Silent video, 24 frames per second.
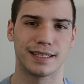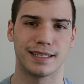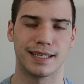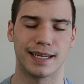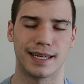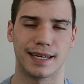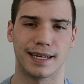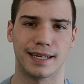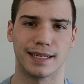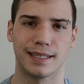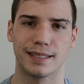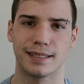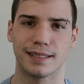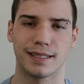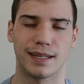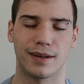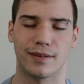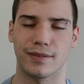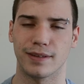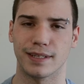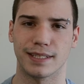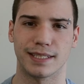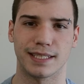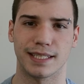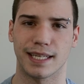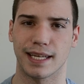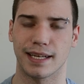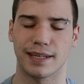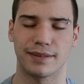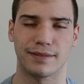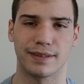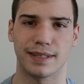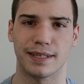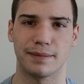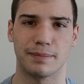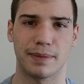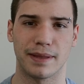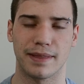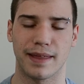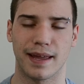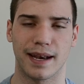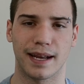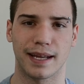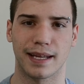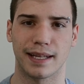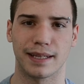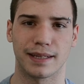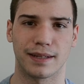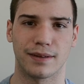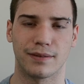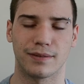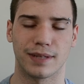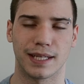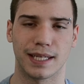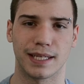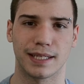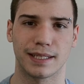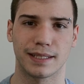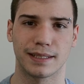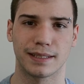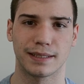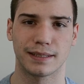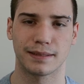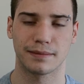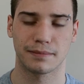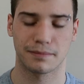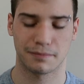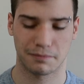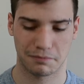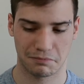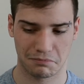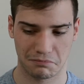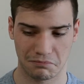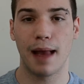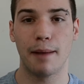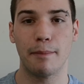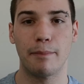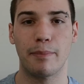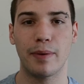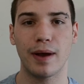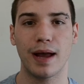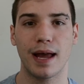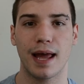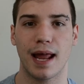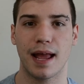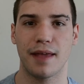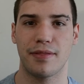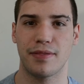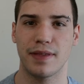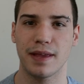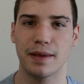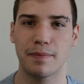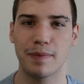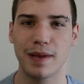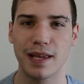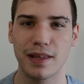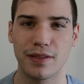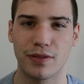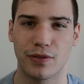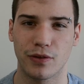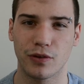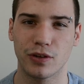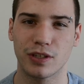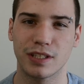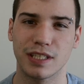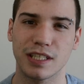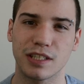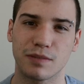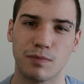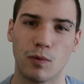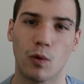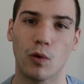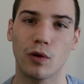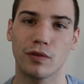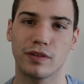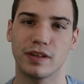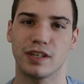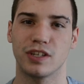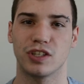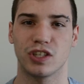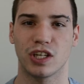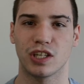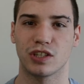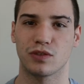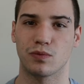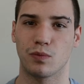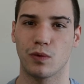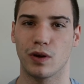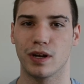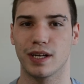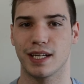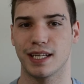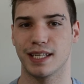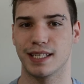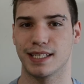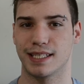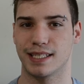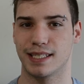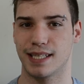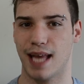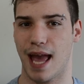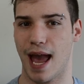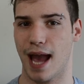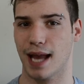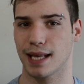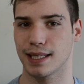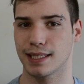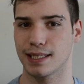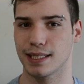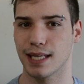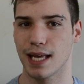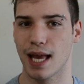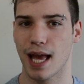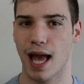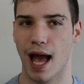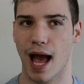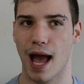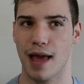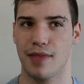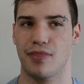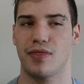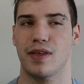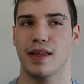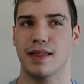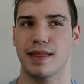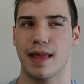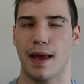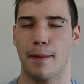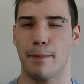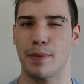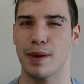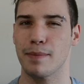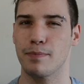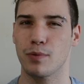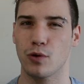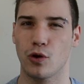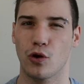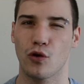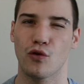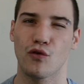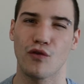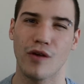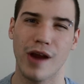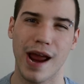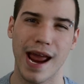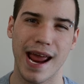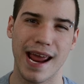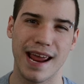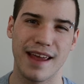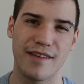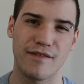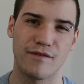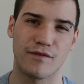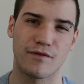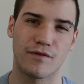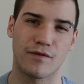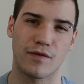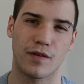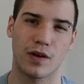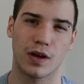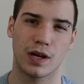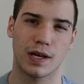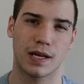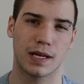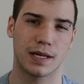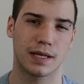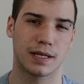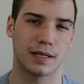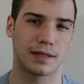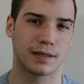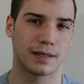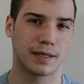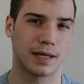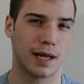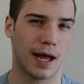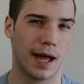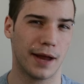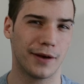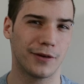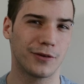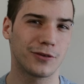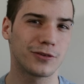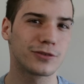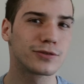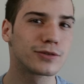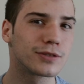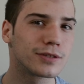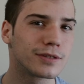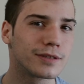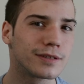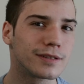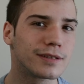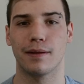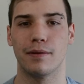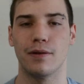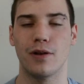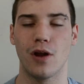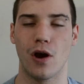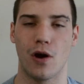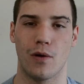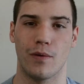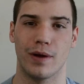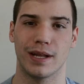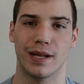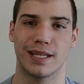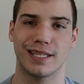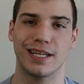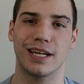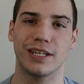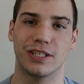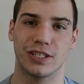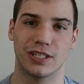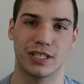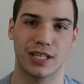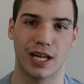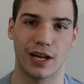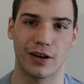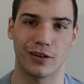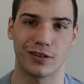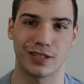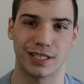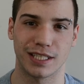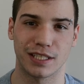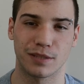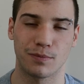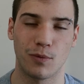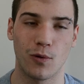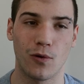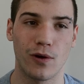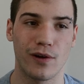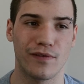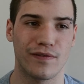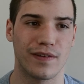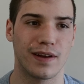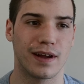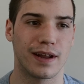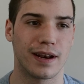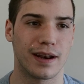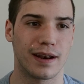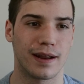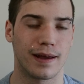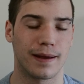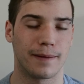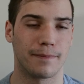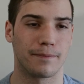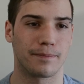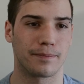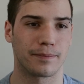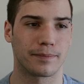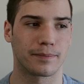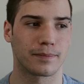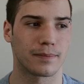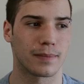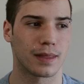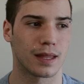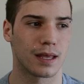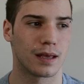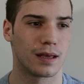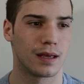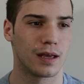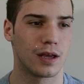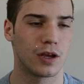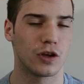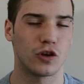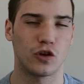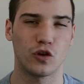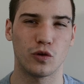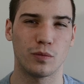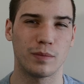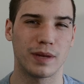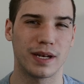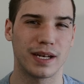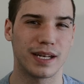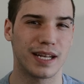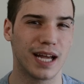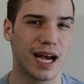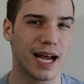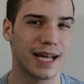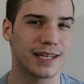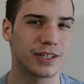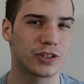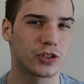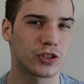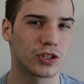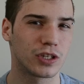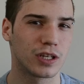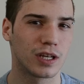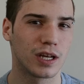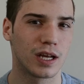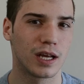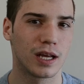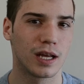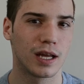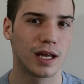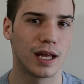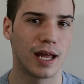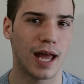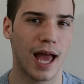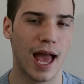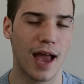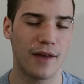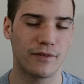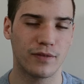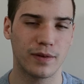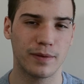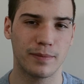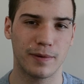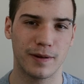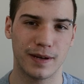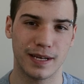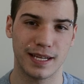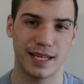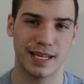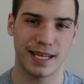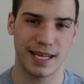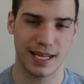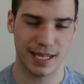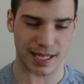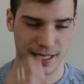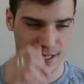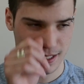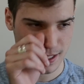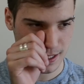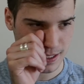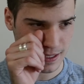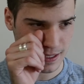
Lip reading: Yeah, oh, this is getting really pathetic and lonely. But I think being thirsty is more than just wanting sex. I think that people crave cuddles? No, it's not just cuddles, it's more of an, human touch. Everybody